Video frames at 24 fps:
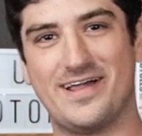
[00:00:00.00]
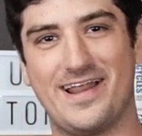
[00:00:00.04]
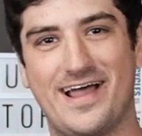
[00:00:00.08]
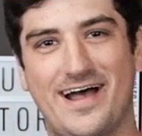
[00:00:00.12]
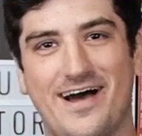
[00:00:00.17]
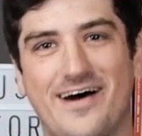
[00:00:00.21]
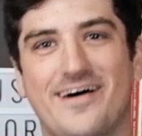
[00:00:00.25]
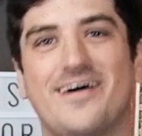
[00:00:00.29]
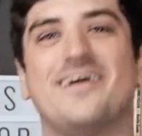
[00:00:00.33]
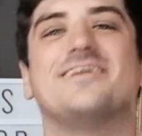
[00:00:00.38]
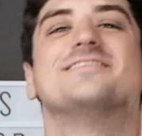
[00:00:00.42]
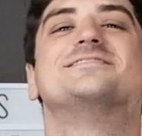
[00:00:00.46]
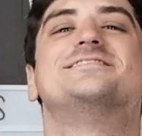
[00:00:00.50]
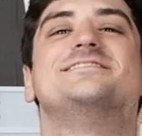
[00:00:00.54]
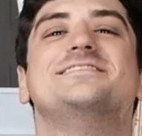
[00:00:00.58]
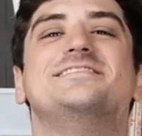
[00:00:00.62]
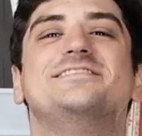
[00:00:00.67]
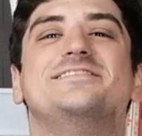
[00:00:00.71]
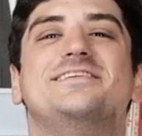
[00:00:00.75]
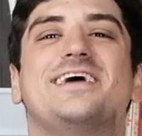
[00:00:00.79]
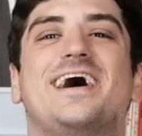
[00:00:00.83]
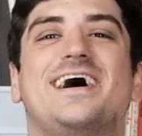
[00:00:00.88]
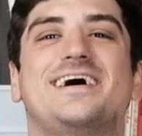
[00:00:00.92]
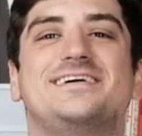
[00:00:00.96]
out. I'll see
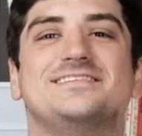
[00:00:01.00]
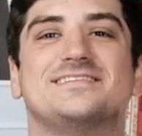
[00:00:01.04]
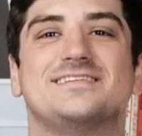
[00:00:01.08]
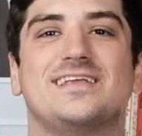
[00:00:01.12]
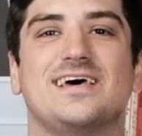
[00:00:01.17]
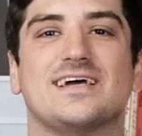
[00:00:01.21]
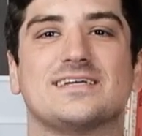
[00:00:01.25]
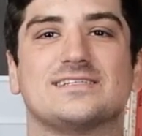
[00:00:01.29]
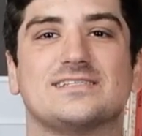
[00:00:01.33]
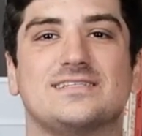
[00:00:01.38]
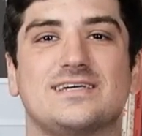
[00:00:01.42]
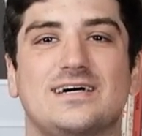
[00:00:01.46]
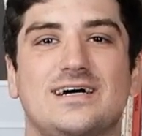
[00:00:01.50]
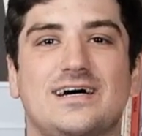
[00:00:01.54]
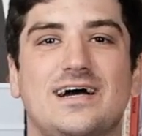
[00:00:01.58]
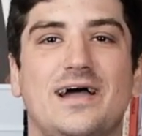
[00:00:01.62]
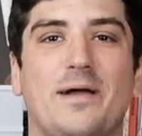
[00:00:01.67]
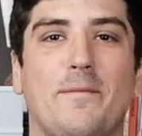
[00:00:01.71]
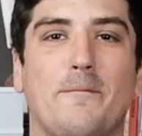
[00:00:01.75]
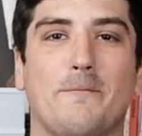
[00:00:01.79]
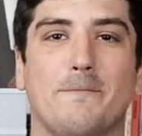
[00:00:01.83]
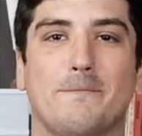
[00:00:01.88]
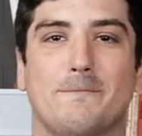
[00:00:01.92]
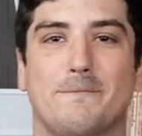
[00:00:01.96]
you guys next
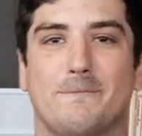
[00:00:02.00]
time.